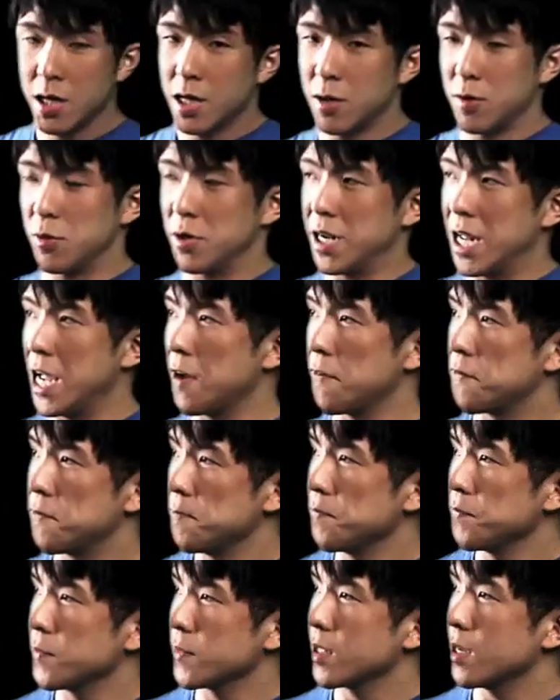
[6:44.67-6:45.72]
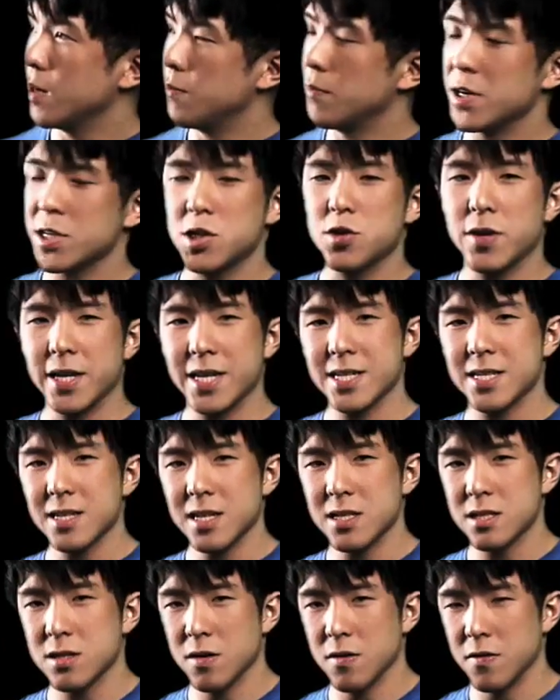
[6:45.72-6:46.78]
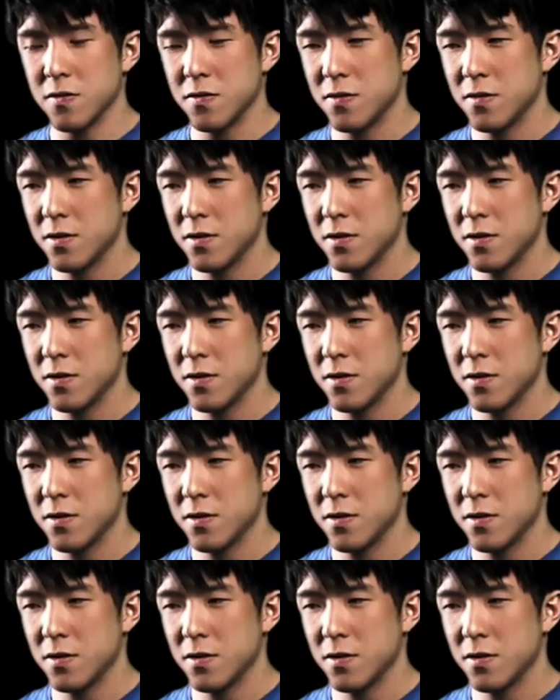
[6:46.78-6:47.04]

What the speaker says: it would have a much greater sense of